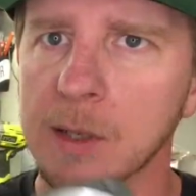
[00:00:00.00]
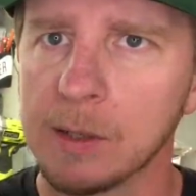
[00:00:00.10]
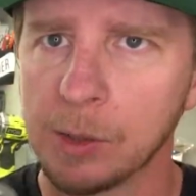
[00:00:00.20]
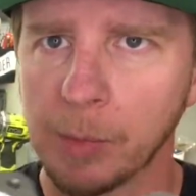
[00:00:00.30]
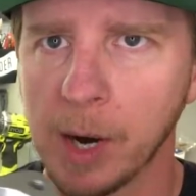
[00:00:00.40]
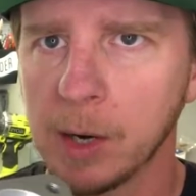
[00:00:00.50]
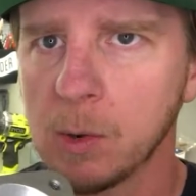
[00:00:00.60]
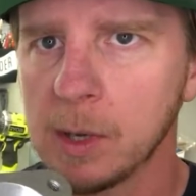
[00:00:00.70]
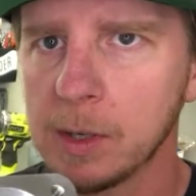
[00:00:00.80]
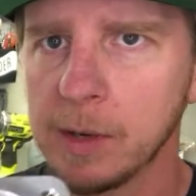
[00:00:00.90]
super high
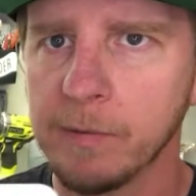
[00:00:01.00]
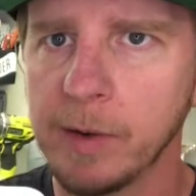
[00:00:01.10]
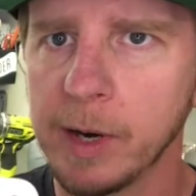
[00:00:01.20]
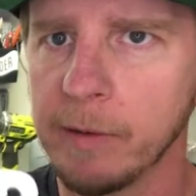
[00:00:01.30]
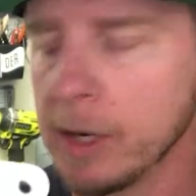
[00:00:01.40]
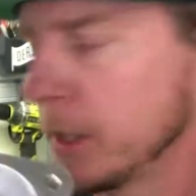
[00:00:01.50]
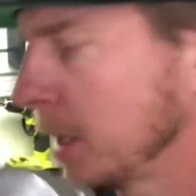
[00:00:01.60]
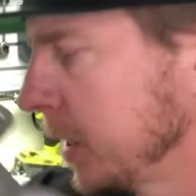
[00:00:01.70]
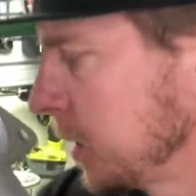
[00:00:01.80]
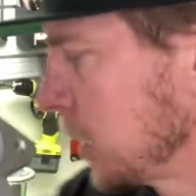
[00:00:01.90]
quality, very, very
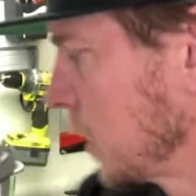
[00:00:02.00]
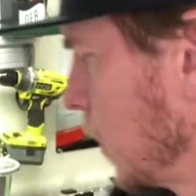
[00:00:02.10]
nice.